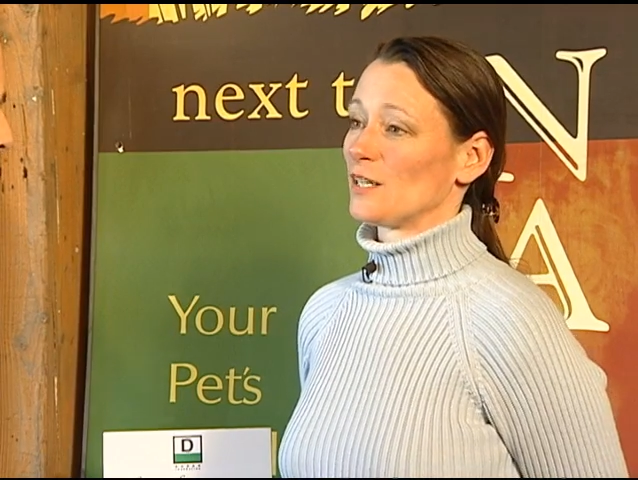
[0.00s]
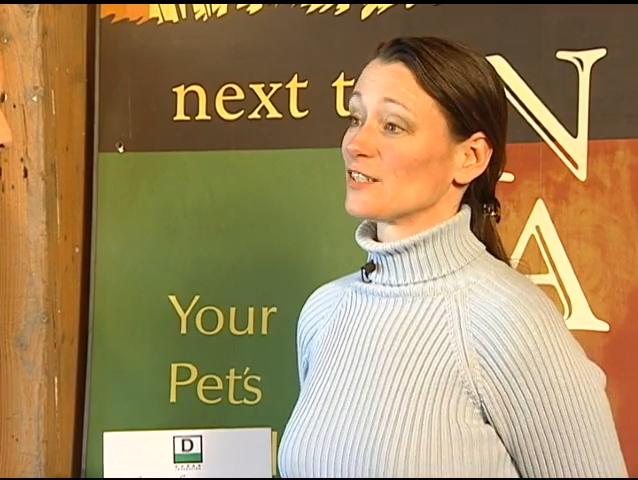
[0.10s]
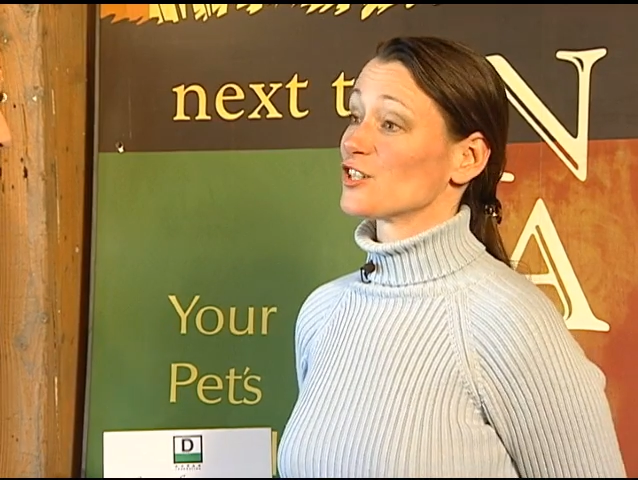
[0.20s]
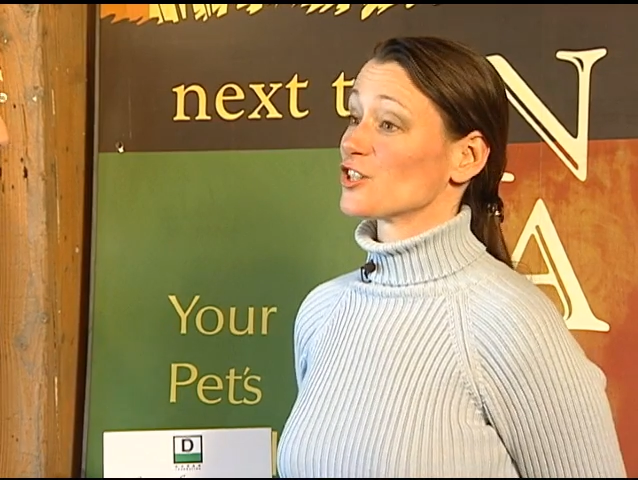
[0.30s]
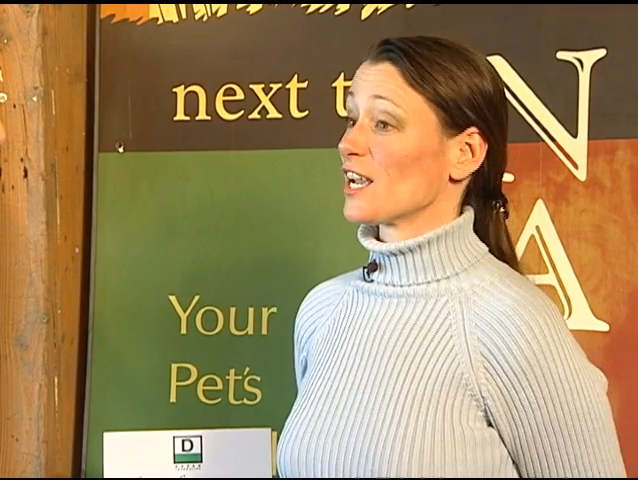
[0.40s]
Well,
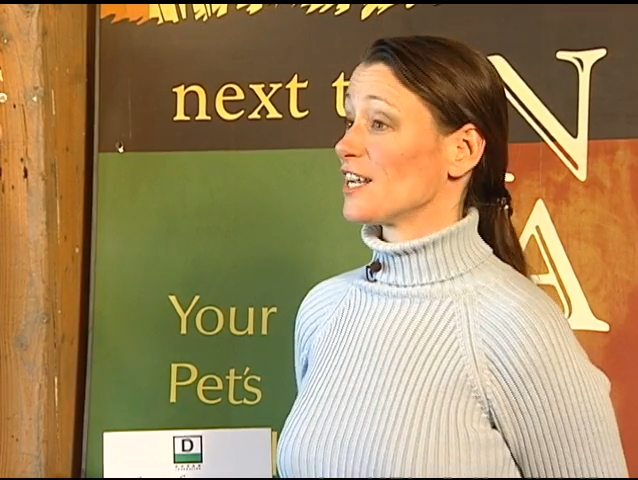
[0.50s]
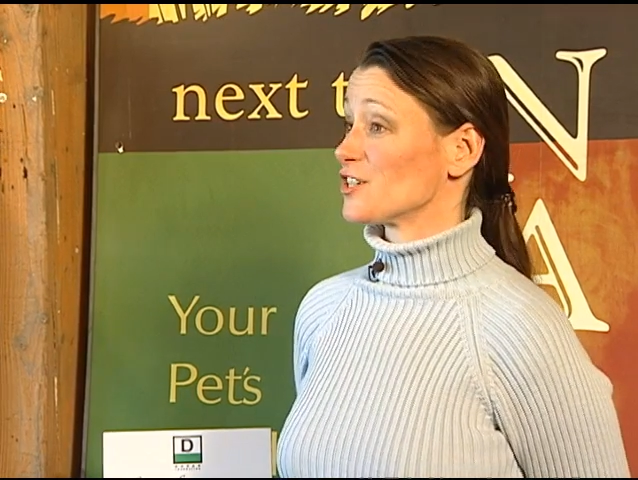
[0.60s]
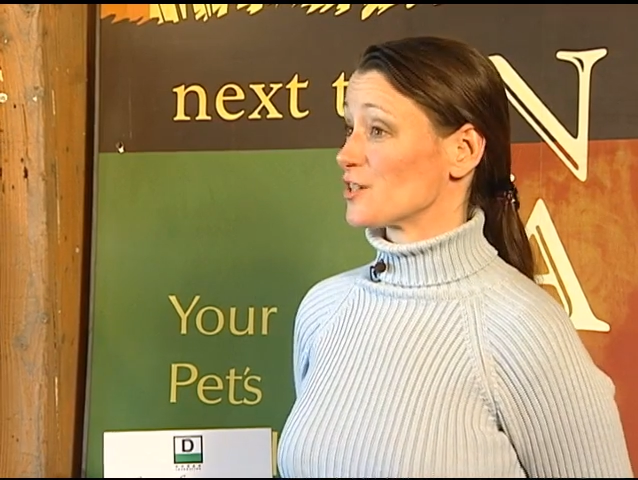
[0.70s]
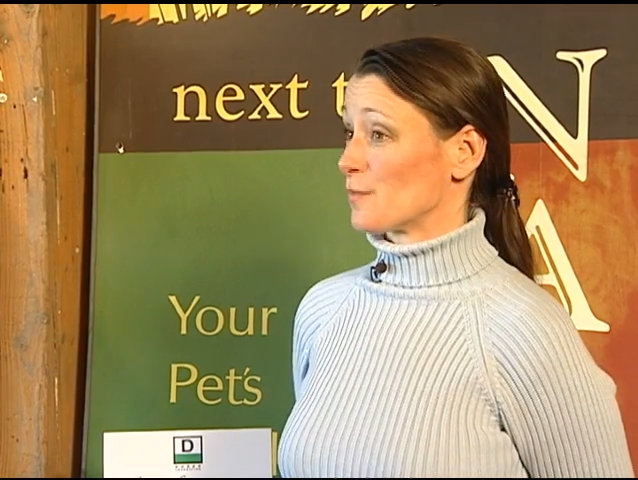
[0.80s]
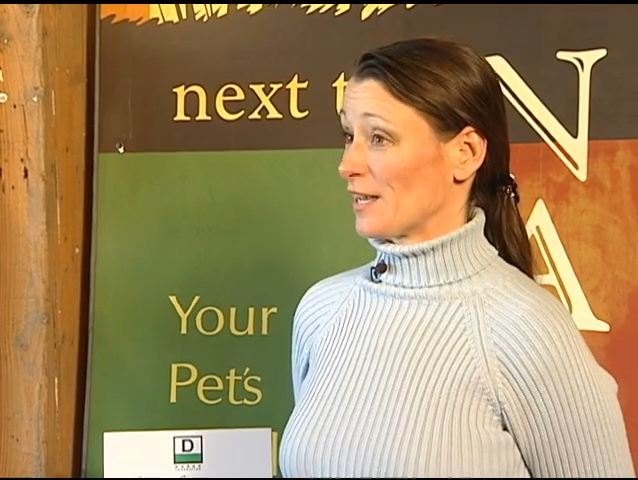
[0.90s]
it's
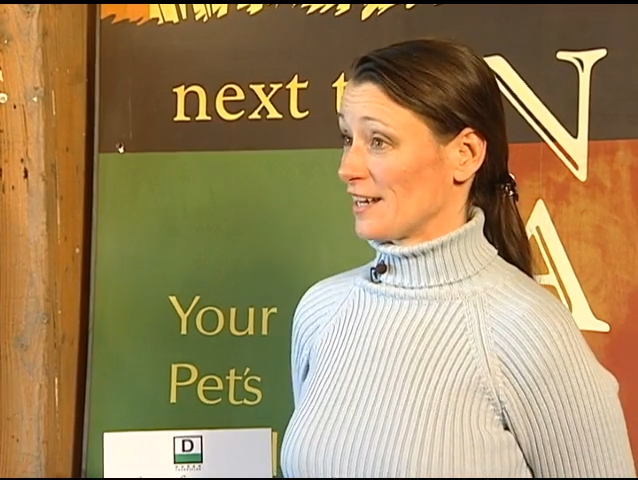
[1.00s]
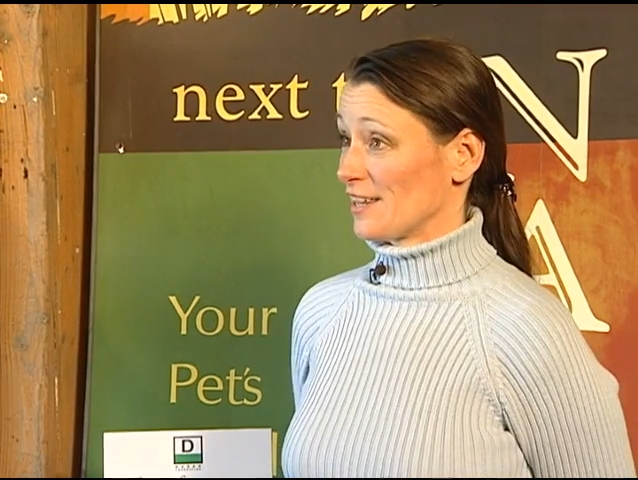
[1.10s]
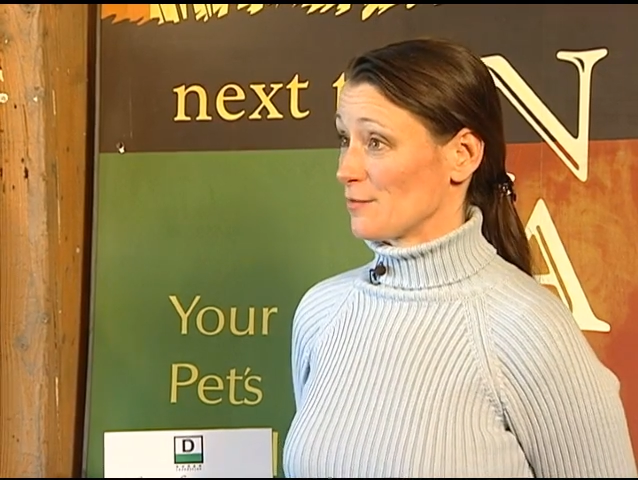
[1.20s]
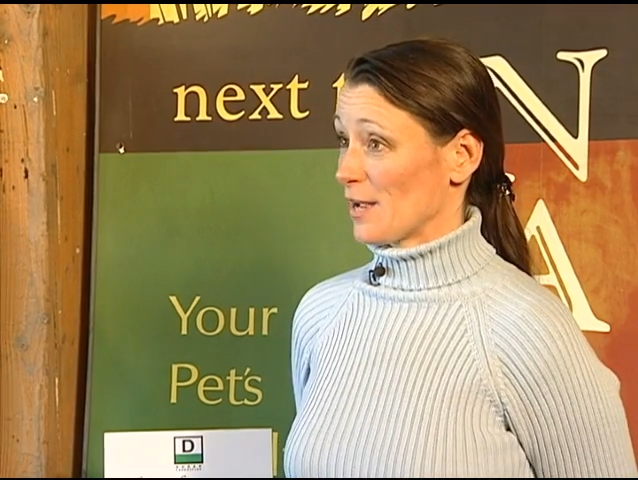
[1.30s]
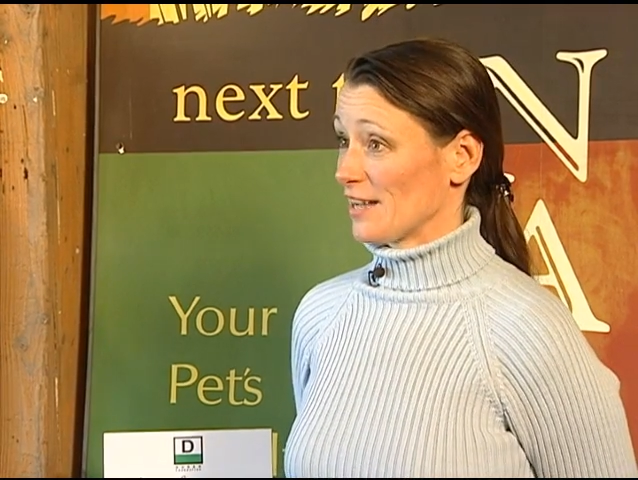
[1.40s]
changed a bit
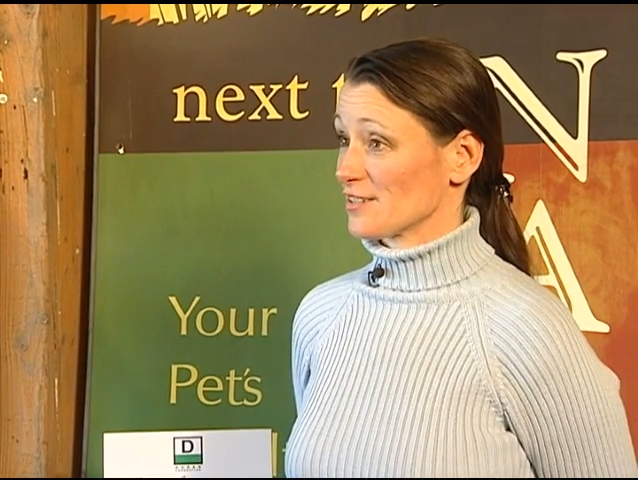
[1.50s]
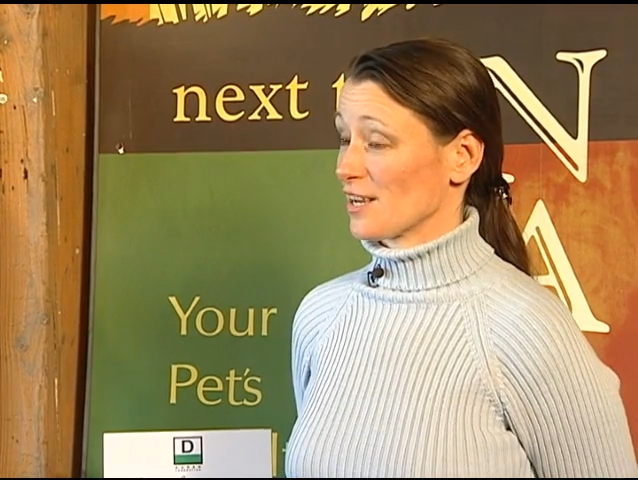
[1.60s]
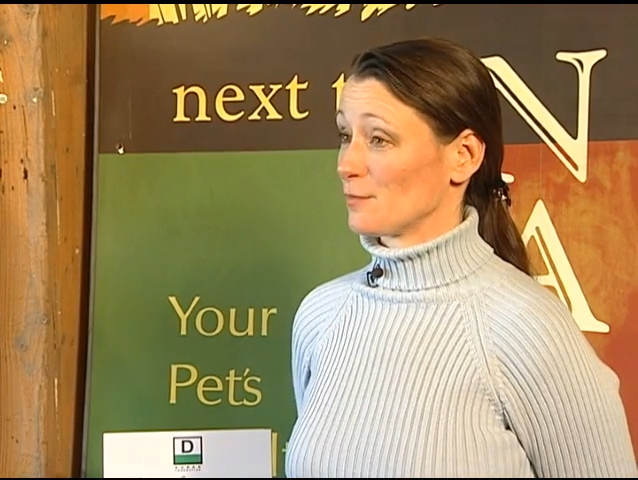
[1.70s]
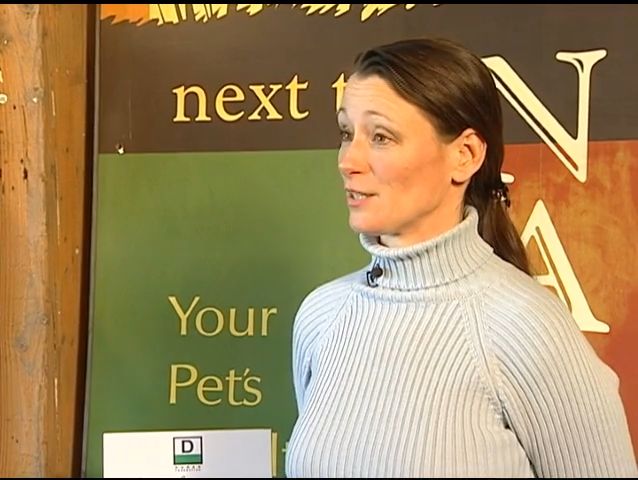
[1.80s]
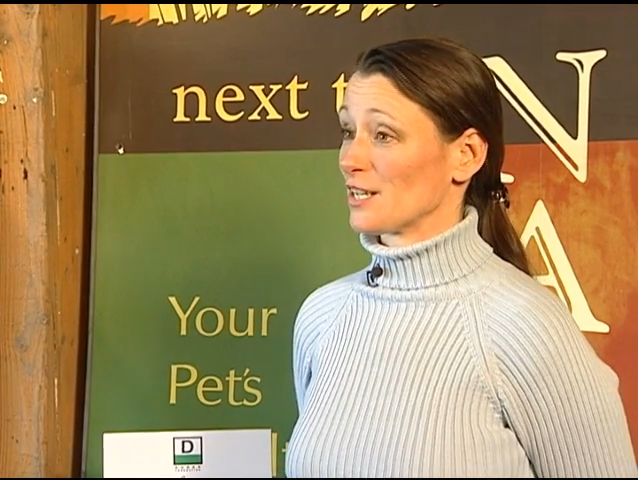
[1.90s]
in the past
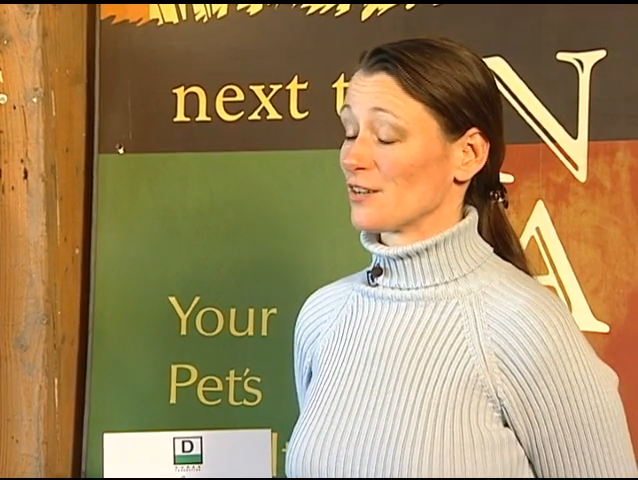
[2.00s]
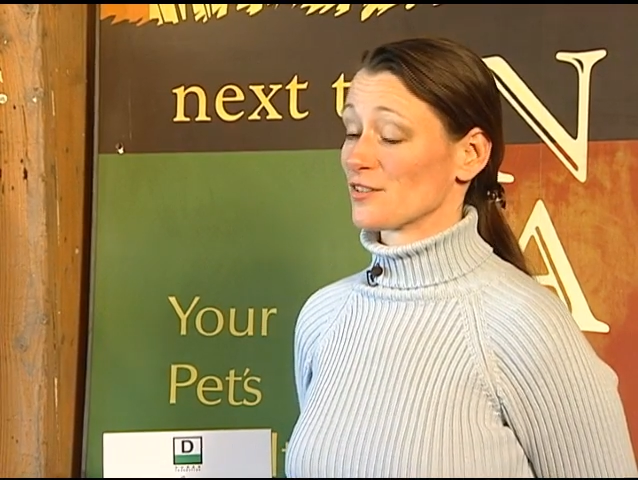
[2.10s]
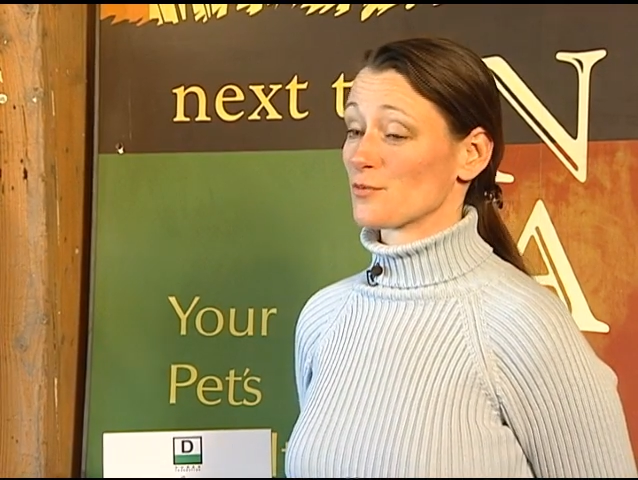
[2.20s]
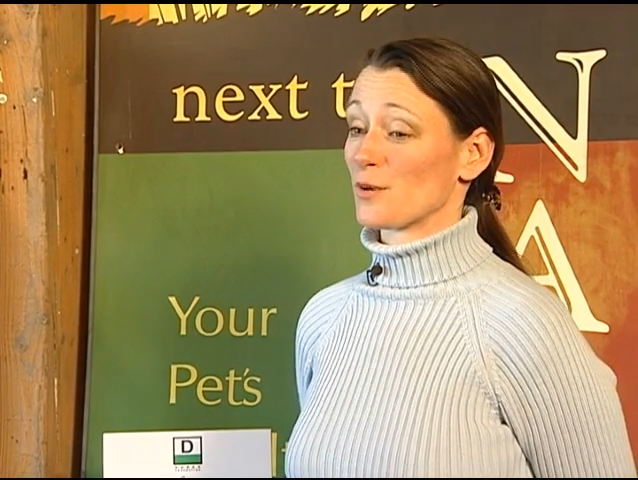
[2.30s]
couple of years.